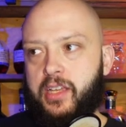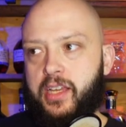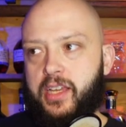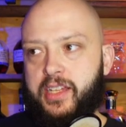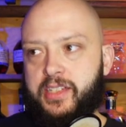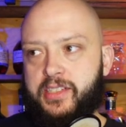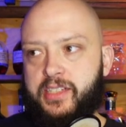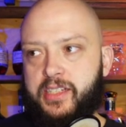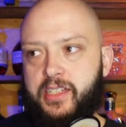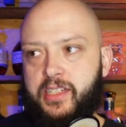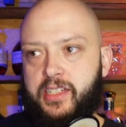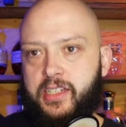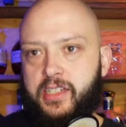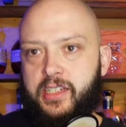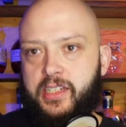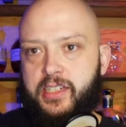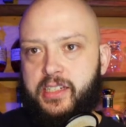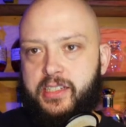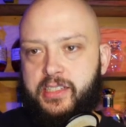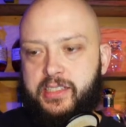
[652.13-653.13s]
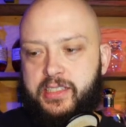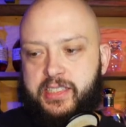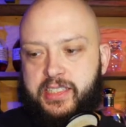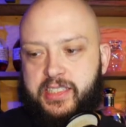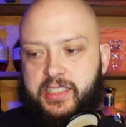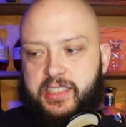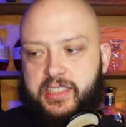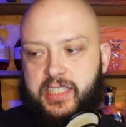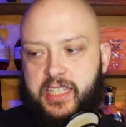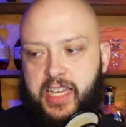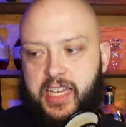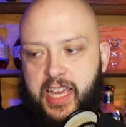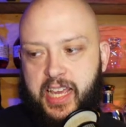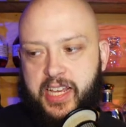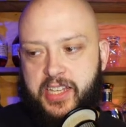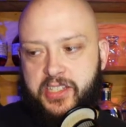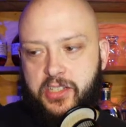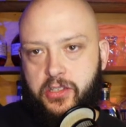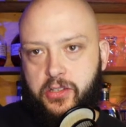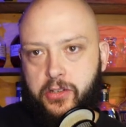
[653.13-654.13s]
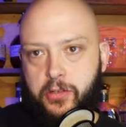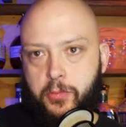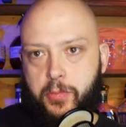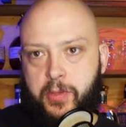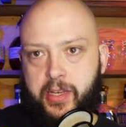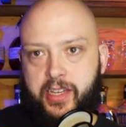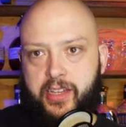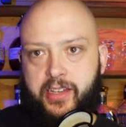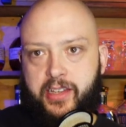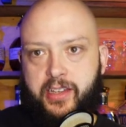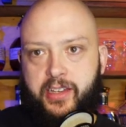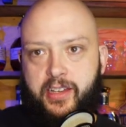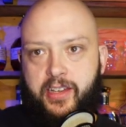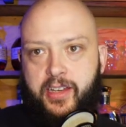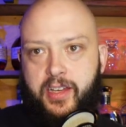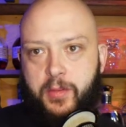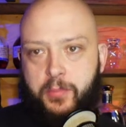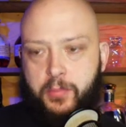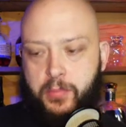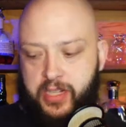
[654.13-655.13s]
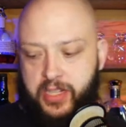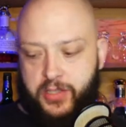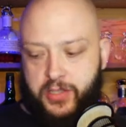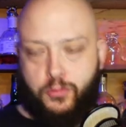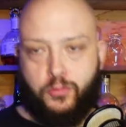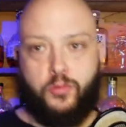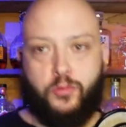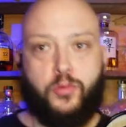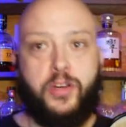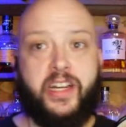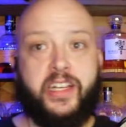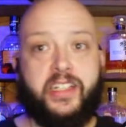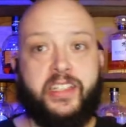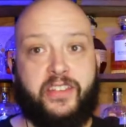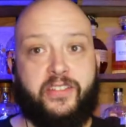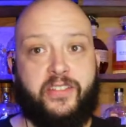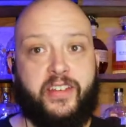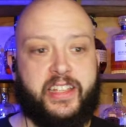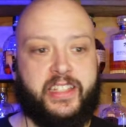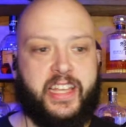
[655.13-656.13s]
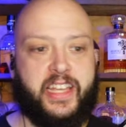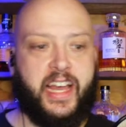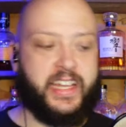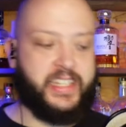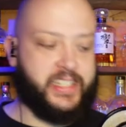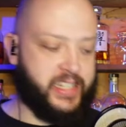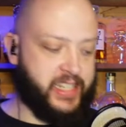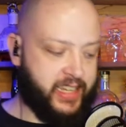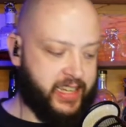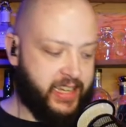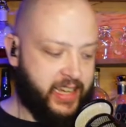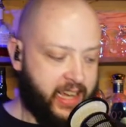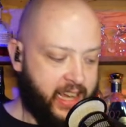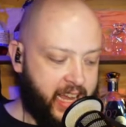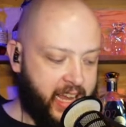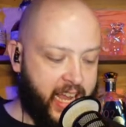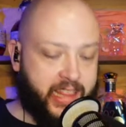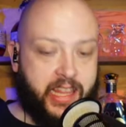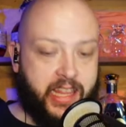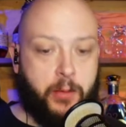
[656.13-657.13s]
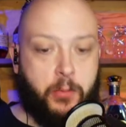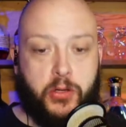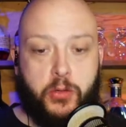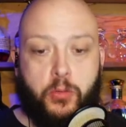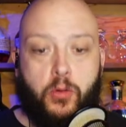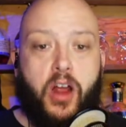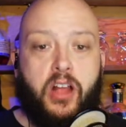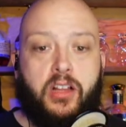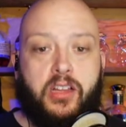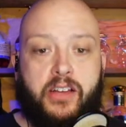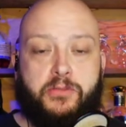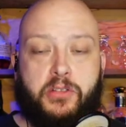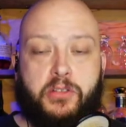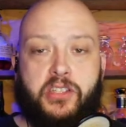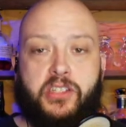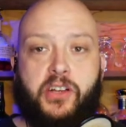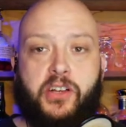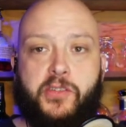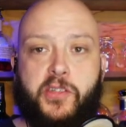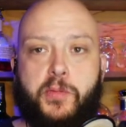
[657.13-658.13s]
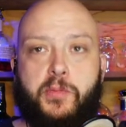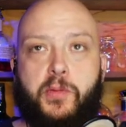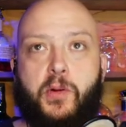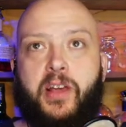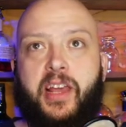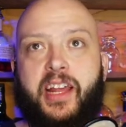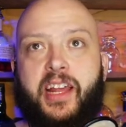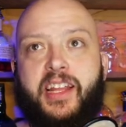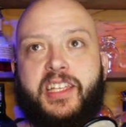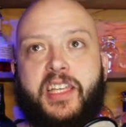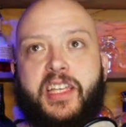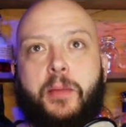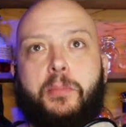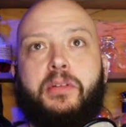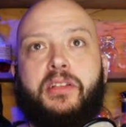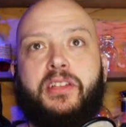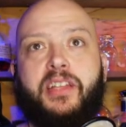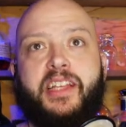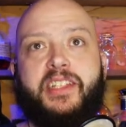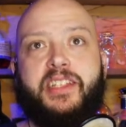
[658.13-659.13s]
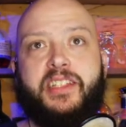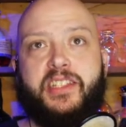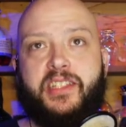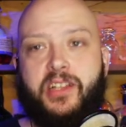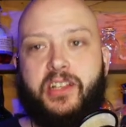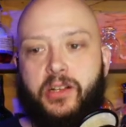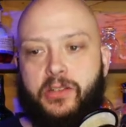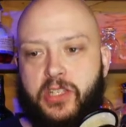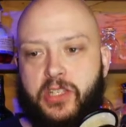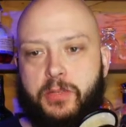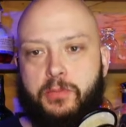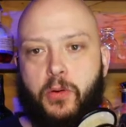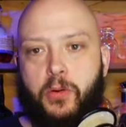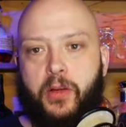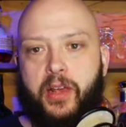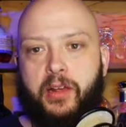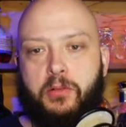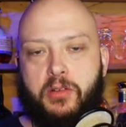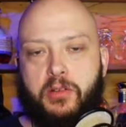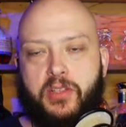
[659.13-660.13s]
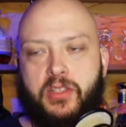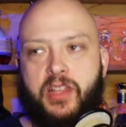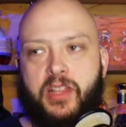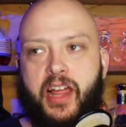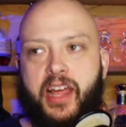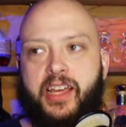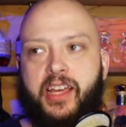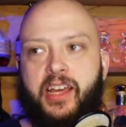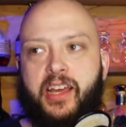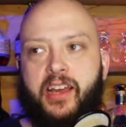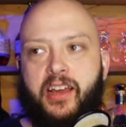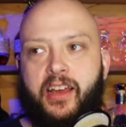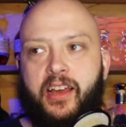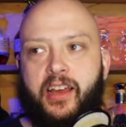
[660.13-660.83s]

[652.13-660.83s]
It takes a little bit but it's really fantastic. And then when you are left with salt and smoke, it is a pleasant salt and smoke. It was like,